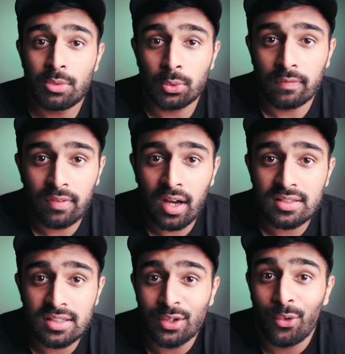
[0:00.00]
to
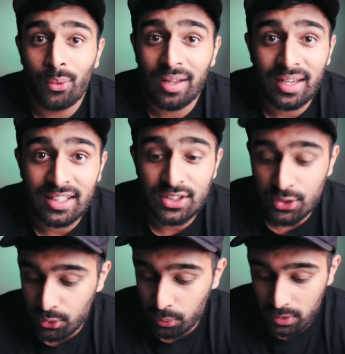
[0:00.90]
revising, all I needed to
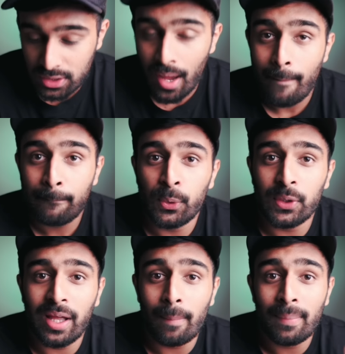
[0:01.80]
do was pull out